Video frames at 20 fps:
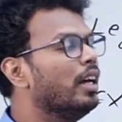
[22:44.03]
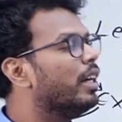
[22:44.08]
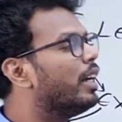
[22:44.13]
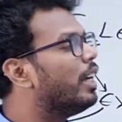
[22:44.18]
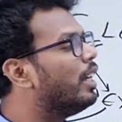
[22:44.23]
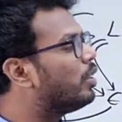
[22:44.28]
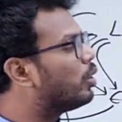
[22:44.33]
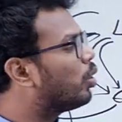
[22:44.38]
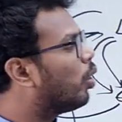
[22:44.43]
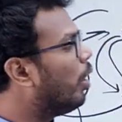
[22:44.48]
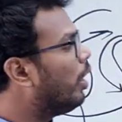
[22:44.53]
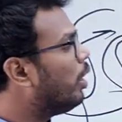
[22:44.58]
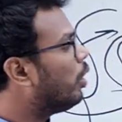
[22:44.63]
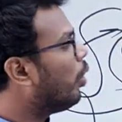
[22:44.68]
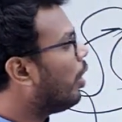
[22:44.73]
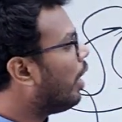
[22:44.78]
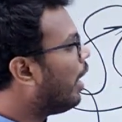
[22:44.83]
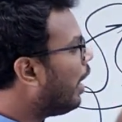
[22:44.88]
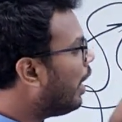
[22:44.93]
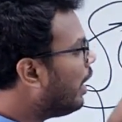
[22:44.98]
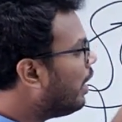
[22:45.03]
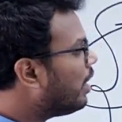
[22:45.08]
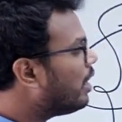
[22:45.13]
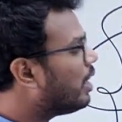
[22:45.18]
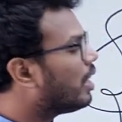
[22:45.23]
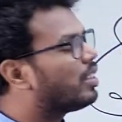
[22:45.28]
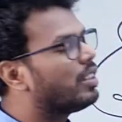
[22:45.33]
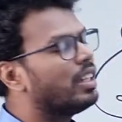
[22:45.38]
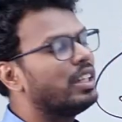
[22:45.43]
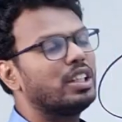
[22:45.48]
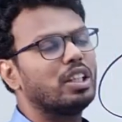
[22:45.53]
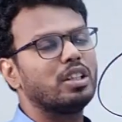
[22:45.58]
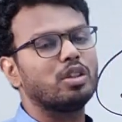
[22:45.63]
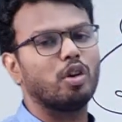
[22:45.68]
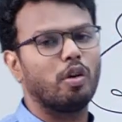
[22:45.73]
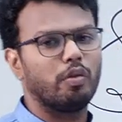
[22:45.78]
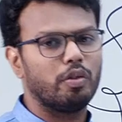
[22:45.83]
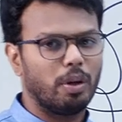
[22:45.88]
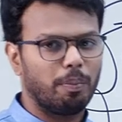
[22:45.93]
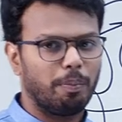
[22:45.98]
He is going to end the
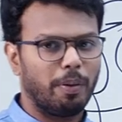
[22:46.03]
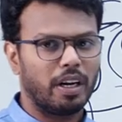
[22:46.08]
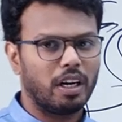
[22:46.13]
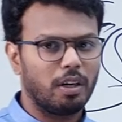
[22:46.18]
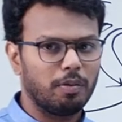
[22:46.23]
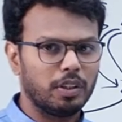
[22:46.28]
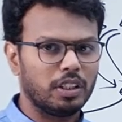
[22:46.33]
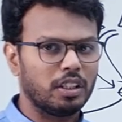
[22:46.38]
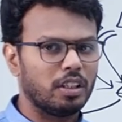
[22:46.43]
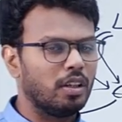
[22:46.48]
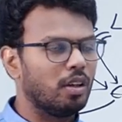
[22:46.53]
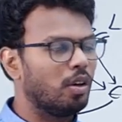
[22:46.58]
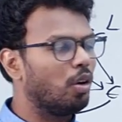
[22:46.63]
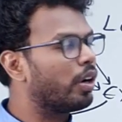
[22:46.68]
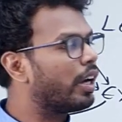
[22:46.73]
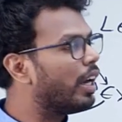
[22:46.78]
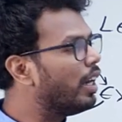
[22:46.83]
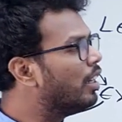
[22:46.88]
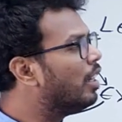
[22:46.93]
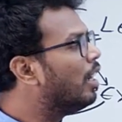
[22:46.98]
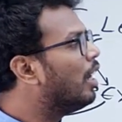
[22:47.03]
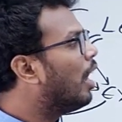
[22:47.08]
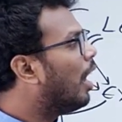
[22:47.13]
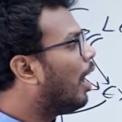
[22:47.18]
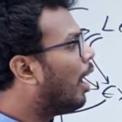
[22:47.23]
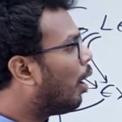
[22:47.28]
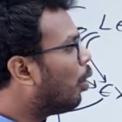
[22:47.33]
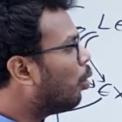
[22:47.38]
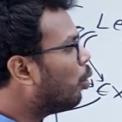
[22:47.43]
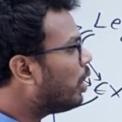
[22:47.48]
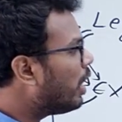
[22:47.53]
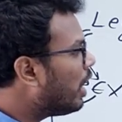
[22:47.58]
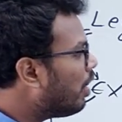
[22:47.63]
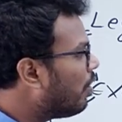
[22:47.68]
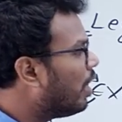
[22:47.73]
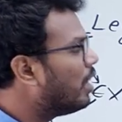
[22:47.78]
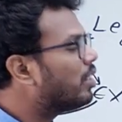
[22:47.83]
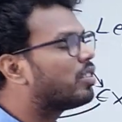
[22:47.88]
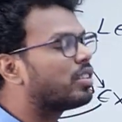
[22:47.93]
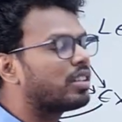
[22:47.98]
sessions of the parliament. Okay? How he
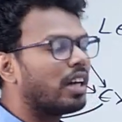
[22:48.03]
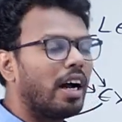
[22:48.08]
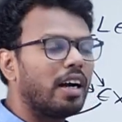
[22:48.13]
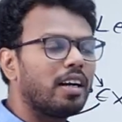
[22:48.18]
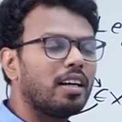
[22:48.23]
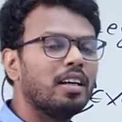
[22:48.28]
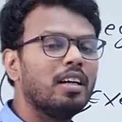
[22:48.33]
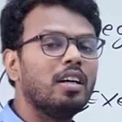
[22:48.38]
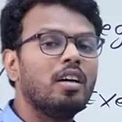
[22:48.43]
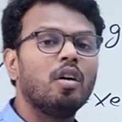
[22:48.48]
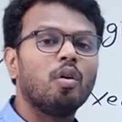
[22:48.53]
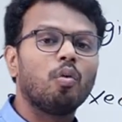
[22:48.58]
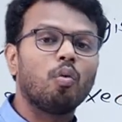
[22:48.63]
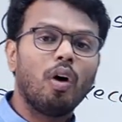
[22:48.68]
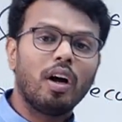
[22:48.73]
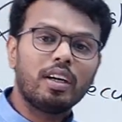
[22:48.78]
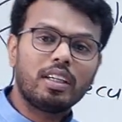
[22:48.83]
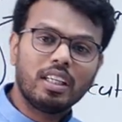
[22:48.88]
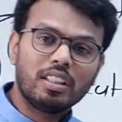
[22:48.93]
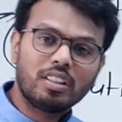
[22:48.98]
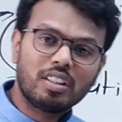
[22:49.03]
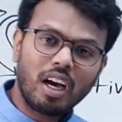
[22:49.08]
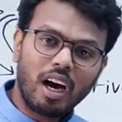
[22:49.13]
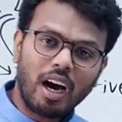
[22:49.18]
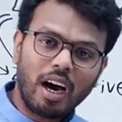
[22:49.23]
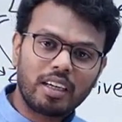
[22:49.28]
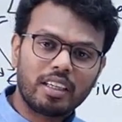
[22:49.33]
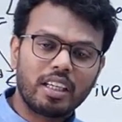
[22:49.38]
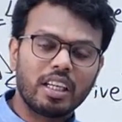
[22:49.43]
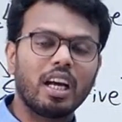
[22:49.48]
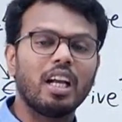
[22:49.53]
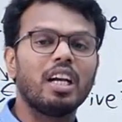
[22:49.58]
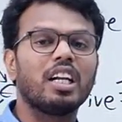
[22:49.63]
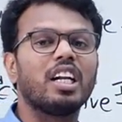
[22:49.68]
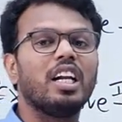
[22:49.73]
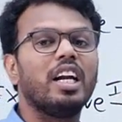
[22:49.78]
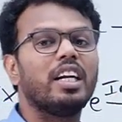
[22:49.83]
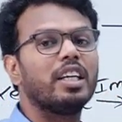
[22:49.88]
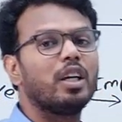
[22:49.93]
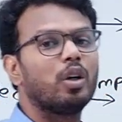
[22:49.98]
will start? What is the article
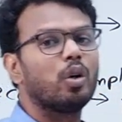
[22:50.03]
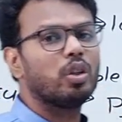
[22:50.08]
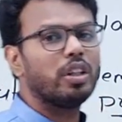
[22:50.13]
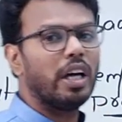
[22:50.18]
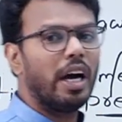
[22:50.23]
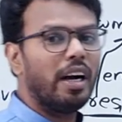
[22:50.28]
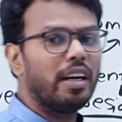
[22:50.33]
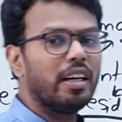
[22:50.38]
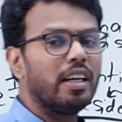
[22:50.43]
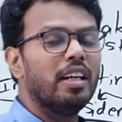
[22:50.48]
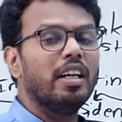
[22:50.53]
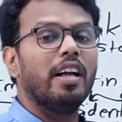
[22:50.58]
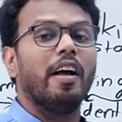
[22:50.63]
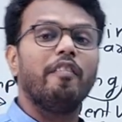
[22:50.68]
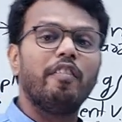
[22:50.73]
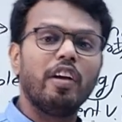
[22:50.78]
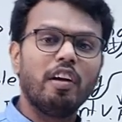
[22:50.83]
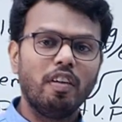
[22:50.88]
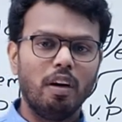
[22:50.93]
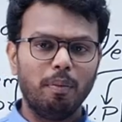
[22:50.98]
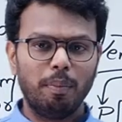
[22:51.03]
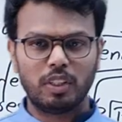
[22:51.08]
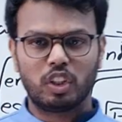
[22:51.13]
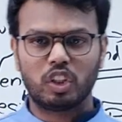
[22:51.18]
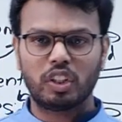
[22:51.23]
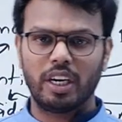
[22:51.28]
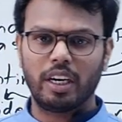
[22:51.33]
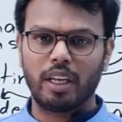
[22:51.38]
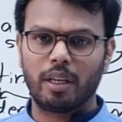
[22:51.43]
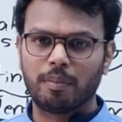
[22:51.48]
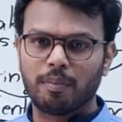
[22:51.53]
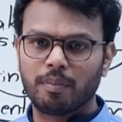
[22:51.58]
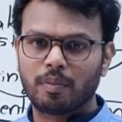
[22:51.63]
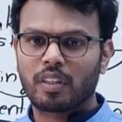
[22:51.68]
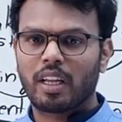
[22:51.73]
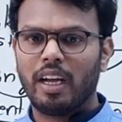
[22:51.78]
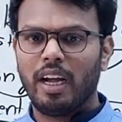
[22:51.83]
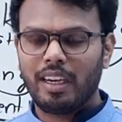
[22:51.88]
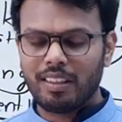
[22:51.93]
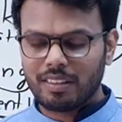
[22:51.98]
related to that? We will be studying.
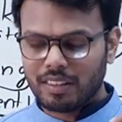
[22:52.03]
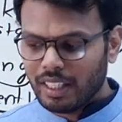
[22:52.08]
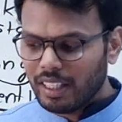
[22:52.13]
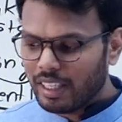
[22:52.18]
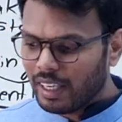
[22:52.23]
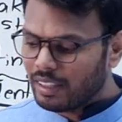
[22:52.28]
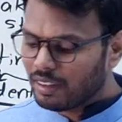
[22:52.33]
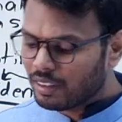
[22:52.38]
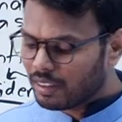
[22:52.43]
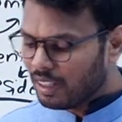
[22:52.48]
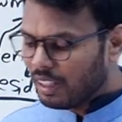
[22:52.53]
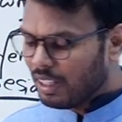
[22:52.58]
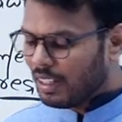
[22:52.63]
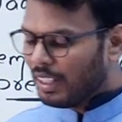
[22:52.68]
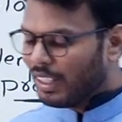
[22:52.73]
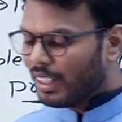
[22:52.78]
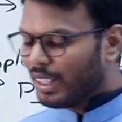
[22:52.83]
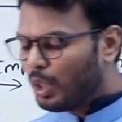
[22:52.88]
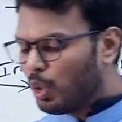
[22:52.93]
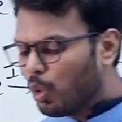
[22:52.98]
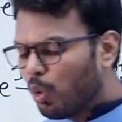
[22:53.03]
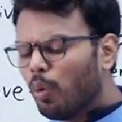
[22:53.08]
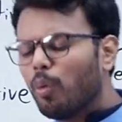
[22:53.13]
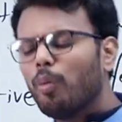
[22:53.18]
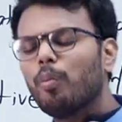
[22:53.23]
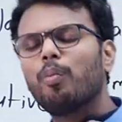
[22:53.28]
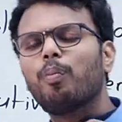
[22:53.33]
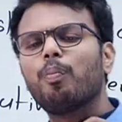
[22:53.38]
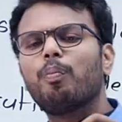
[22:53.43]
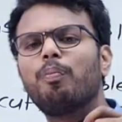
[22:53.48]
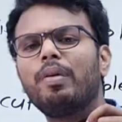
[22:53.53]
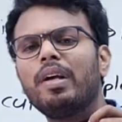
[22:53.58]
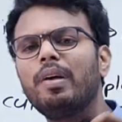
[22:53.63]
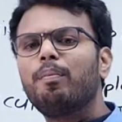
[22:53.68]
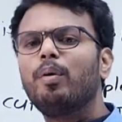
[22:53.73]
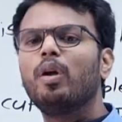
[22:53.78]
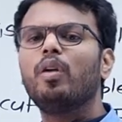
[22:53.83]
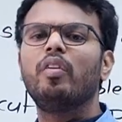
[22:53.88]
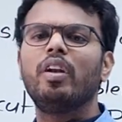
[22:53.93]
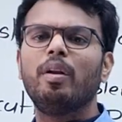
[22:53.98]
And see guys, you
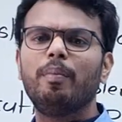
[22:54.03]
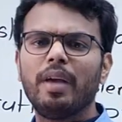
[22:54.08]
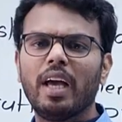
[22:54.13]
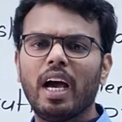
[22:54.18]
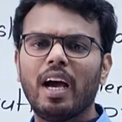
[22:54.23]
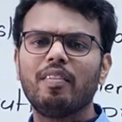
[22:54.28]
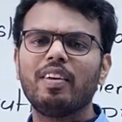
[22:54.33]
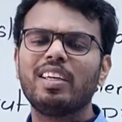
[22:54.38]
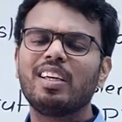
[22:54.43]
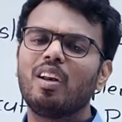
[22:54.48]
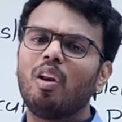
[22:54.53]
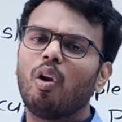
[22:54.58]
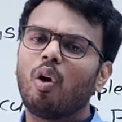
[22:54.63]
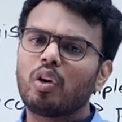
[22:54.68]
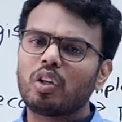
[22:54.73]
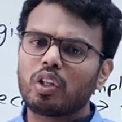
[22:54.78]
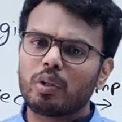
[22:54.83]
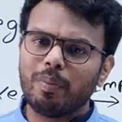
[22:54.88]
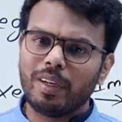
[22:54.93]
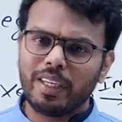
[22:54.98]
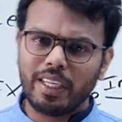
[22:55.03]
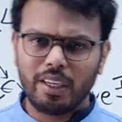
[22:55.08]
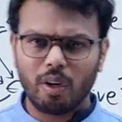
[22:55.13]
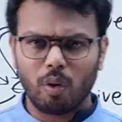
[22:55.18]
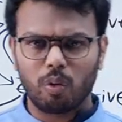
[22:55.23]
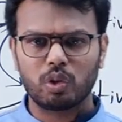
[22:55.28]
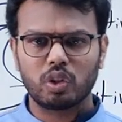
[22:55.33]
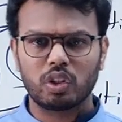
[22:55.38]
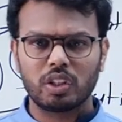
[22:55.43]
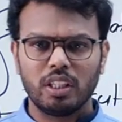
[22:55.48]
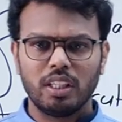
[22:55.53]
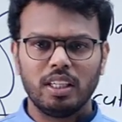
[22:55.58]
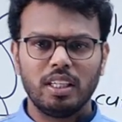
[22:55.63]
people will be having lot many doubts.